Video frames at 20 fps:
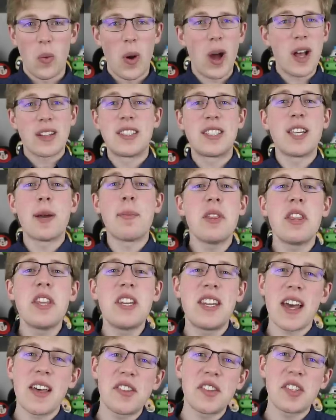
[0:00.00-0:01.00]
While some of the
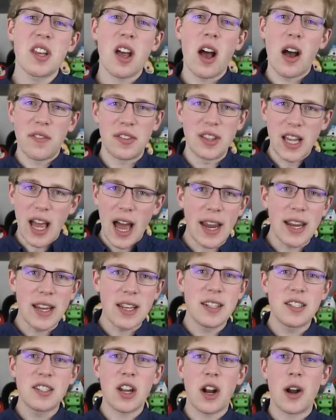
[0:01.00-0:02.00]
deaths of
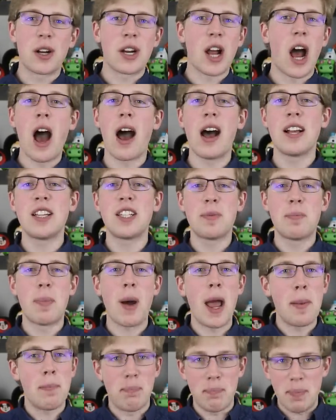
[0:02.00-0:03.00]
lions are caused
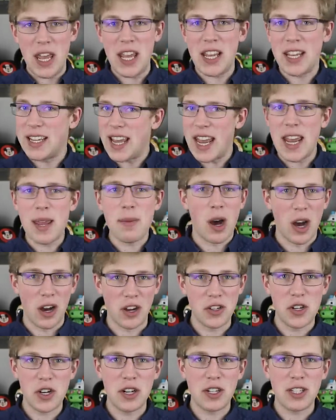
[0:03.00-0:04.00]
by big game
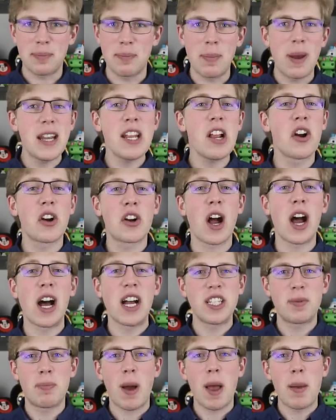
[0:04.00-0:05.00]
hunters, many are
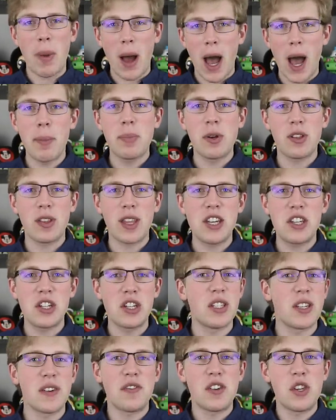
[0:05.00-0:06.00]
caused by
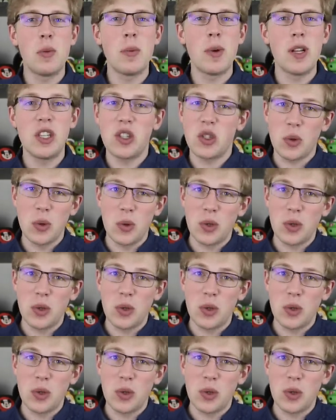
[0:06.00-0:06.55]
populations of humans